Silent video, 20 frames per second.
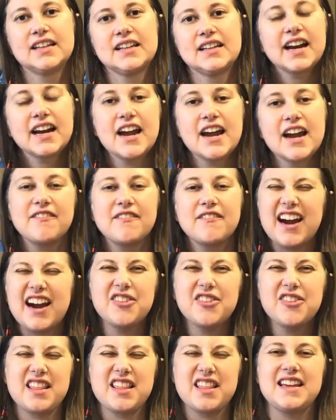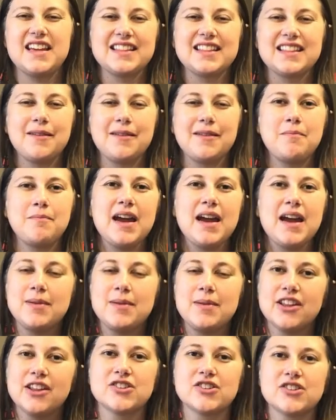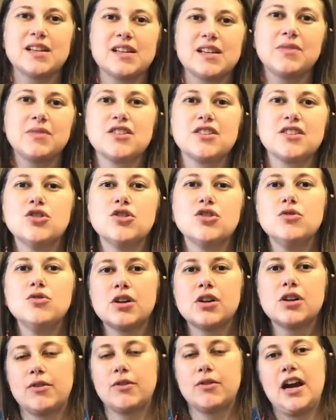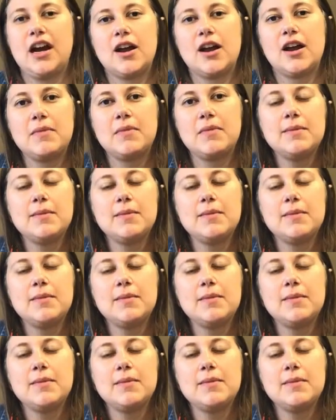Yet I invite you to think that maybe there's something new going on.